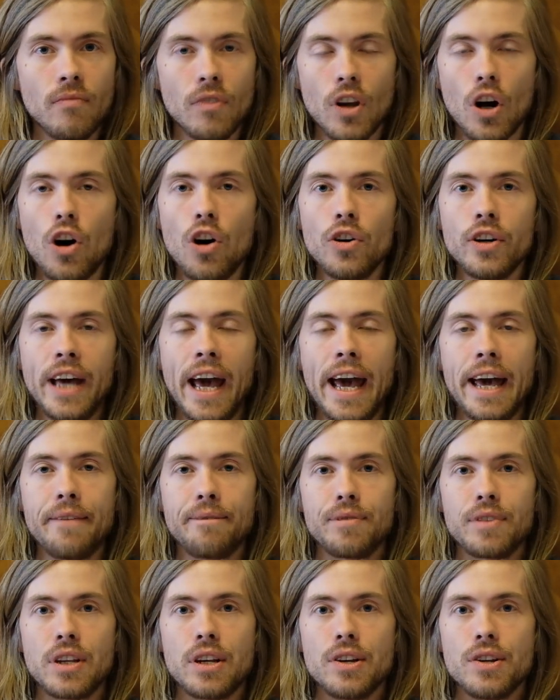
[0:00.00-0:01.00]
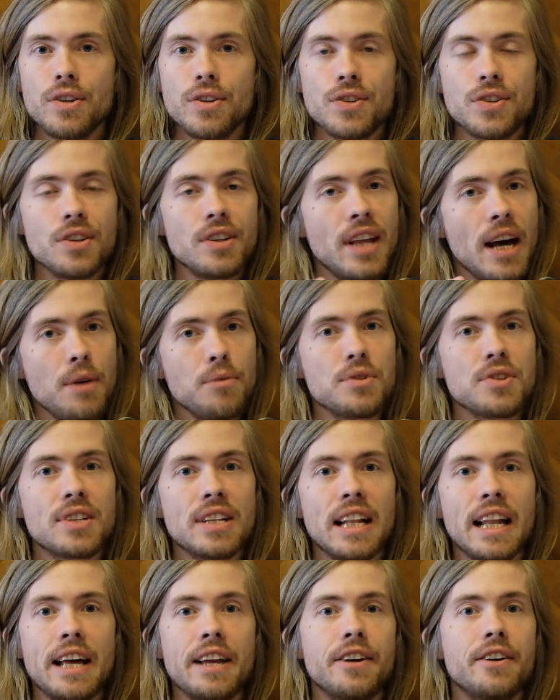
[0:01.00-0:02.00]
Okay, so that was the
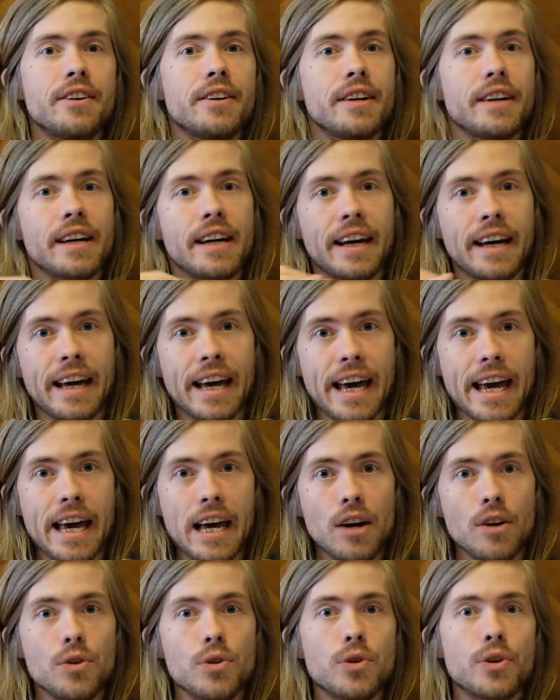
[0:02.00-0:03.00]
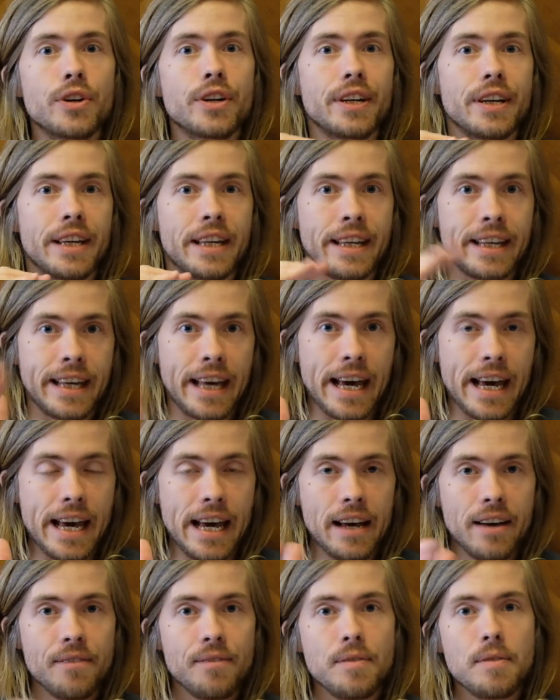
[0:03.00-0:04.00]
letter G or
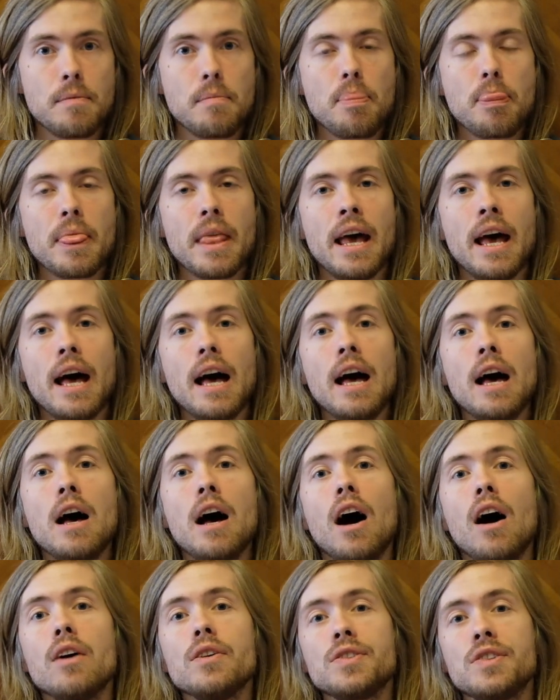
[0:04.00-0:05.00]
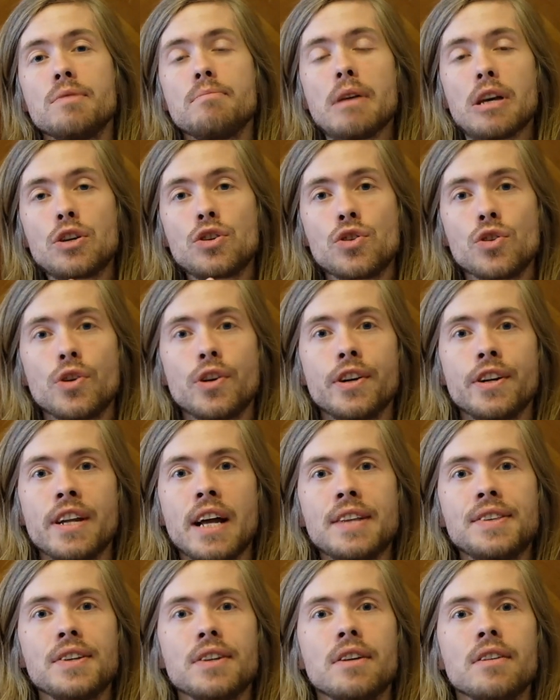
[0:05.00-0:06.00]
G. Also make sure
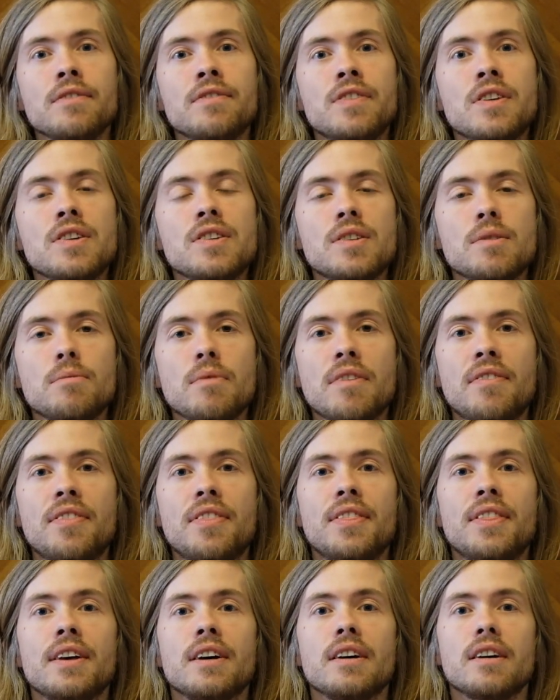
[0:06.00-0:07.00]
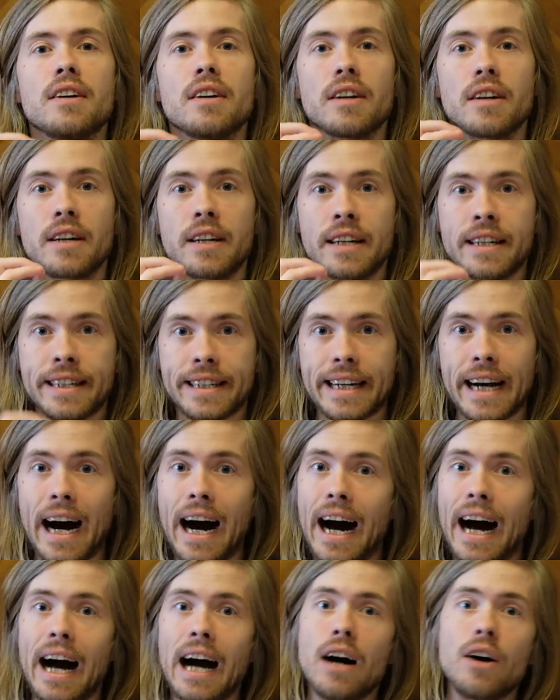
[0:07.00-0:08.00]
not to confuse it with the K
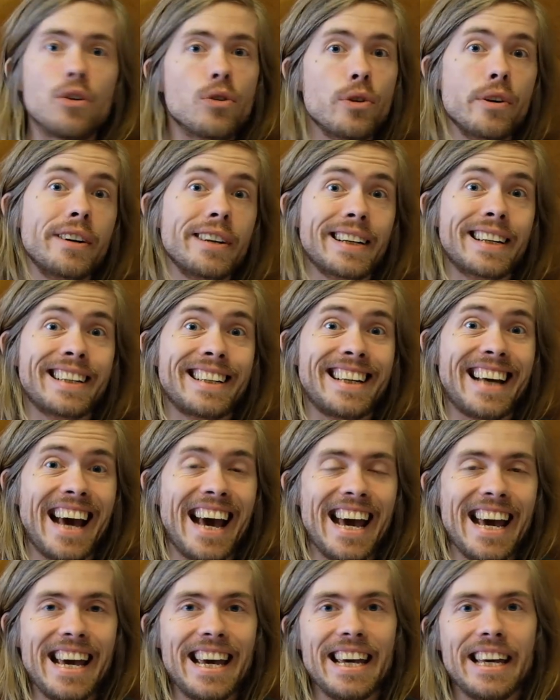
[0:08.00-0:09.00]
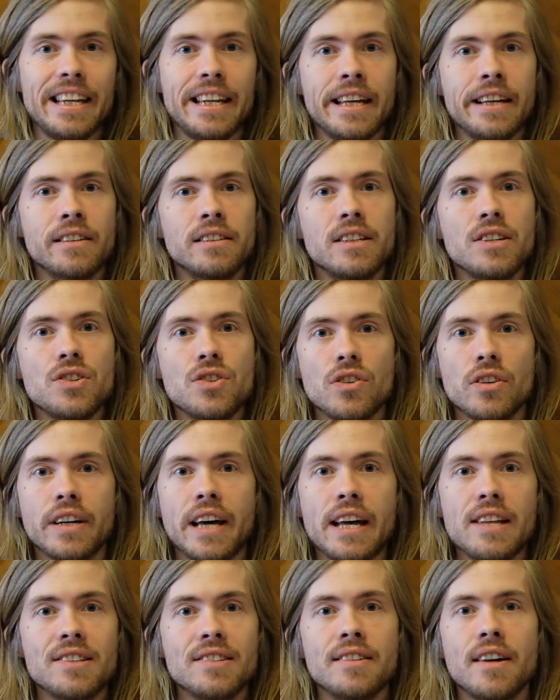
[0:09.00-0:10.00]
or K in English. Okay,
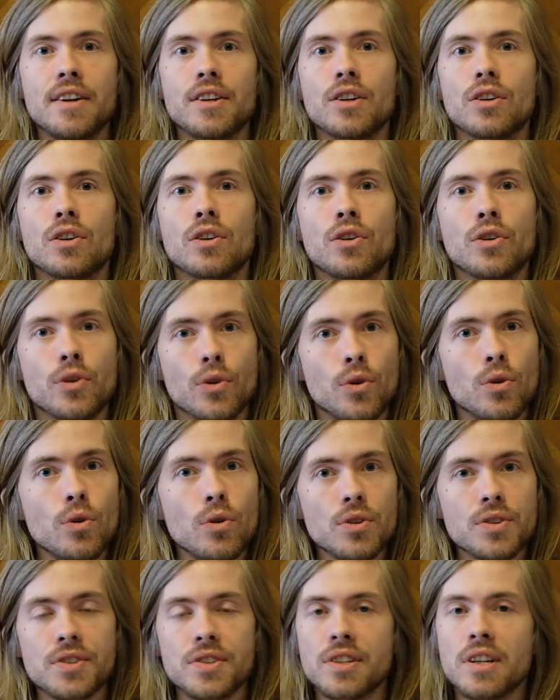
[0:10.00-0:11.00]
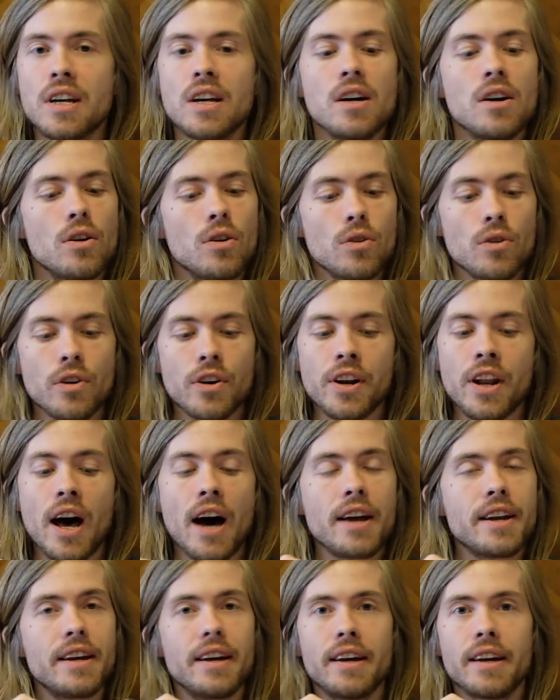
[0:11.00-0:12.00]
it's not groot or
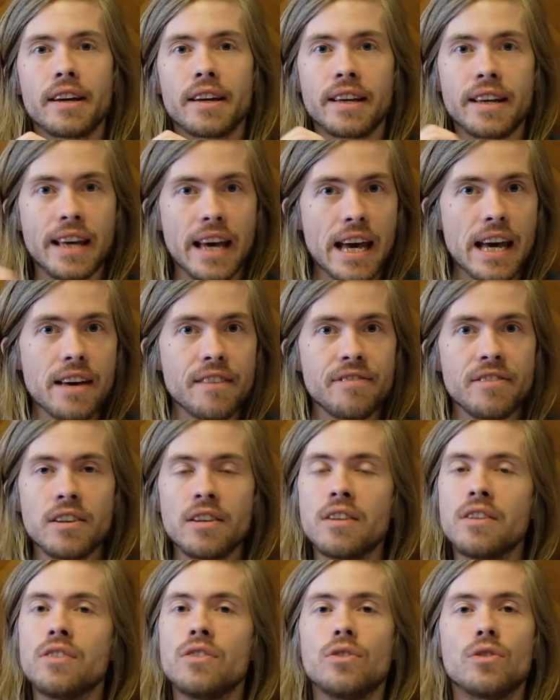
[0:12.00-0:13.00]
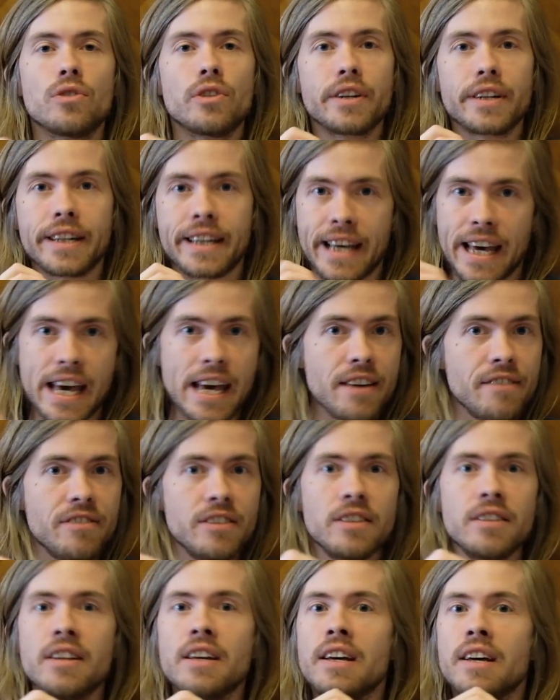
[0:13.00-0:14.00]
not geven or
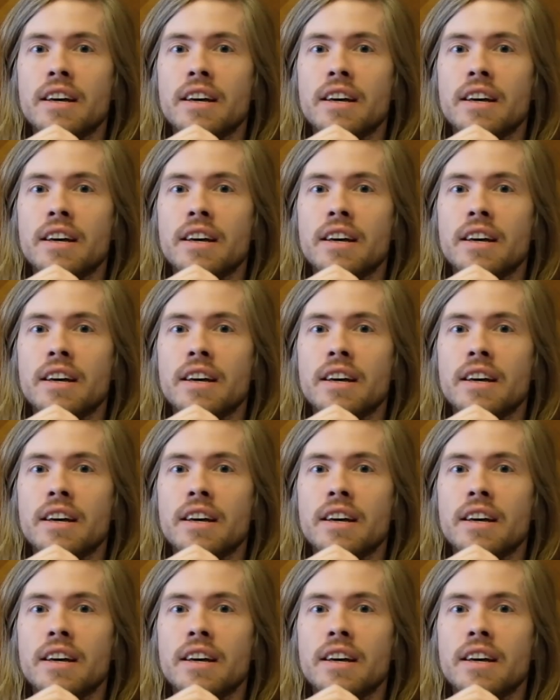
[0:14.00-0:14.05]
keven.